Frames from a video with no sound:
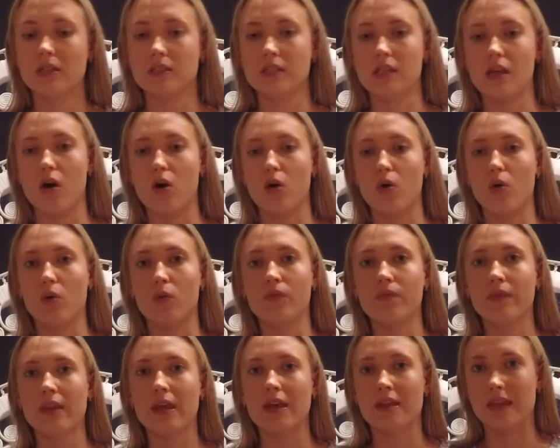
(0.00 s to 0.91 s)
So
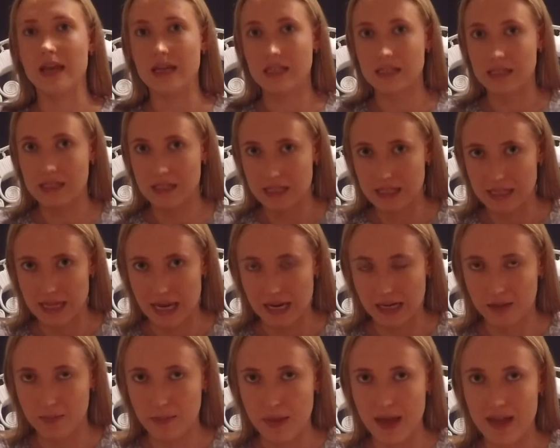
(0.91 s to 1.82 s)
that's the
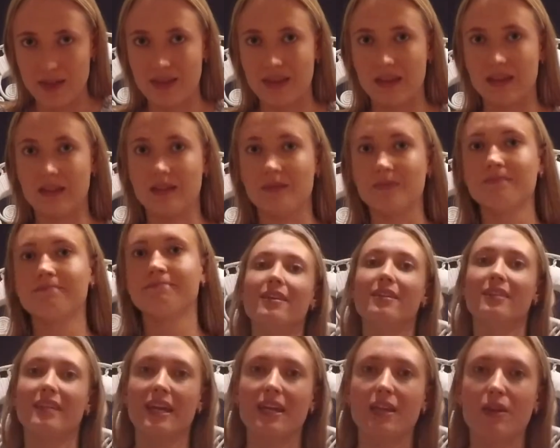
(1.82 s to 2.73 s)
second method.
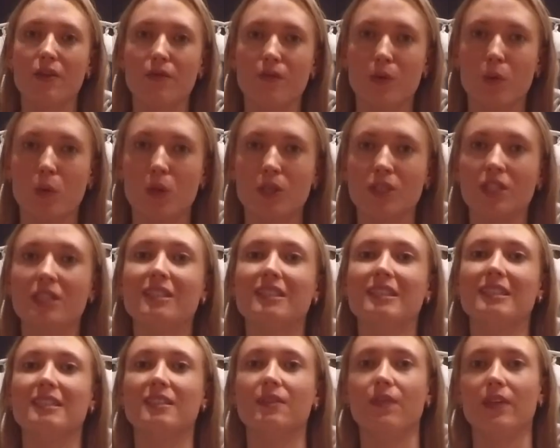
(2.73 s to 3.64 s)
Thank you for
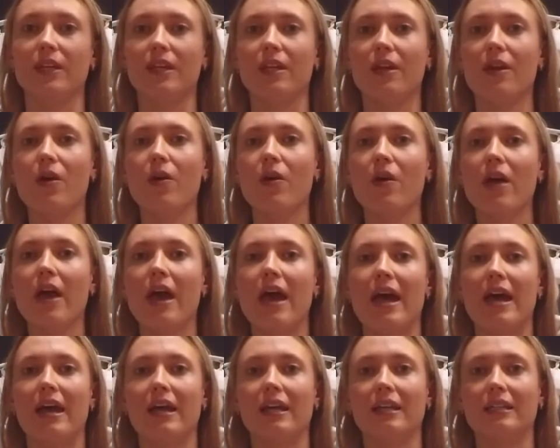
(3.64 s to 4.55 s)
watching this video,
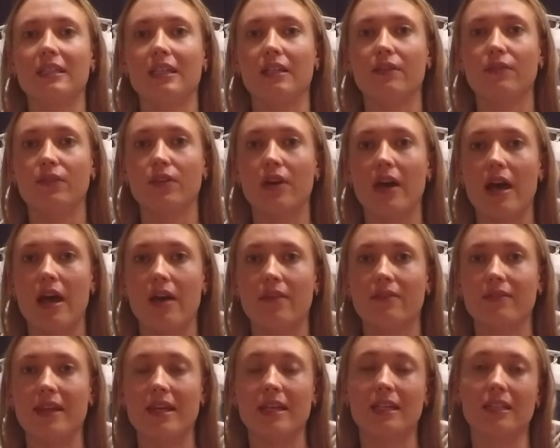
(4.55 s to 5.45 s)
and if you
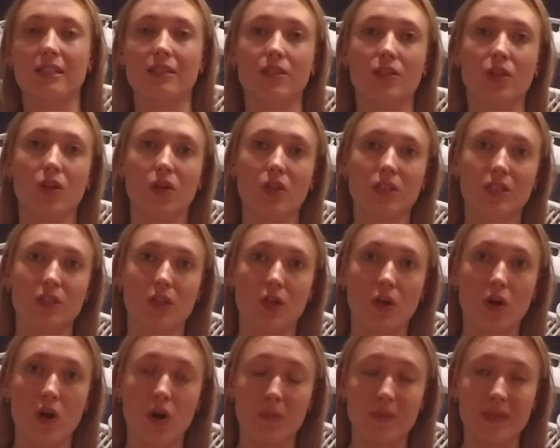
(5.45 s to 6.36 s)
have any thoughts
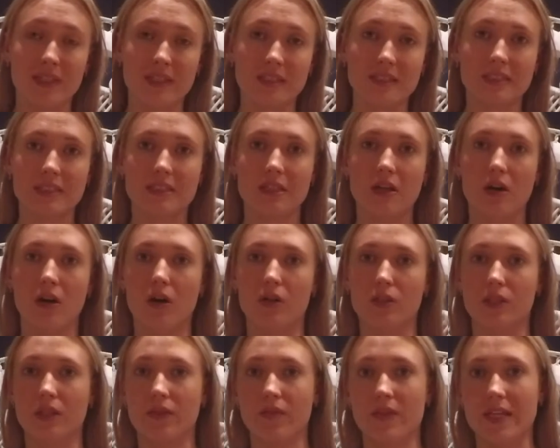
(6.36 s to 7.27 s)
or comments
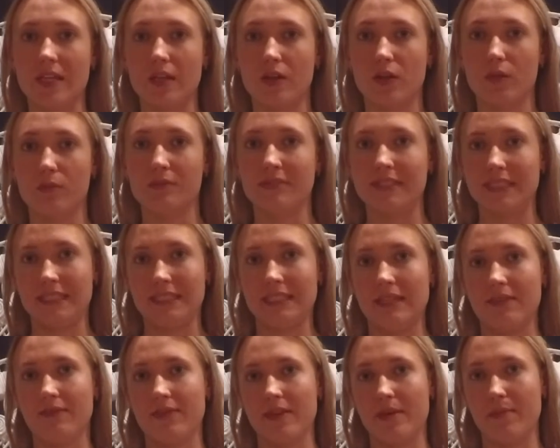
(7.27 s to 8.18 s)
on the video, please
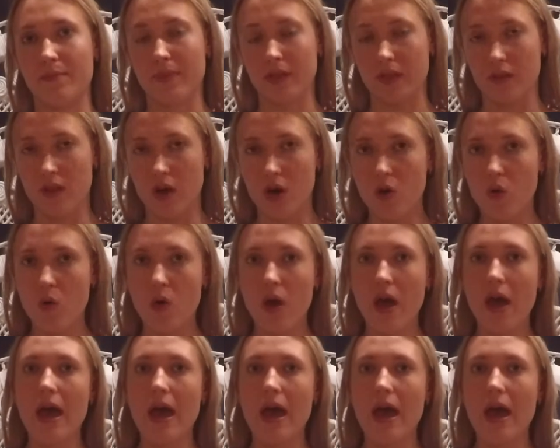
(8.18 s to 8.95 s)
leave them below.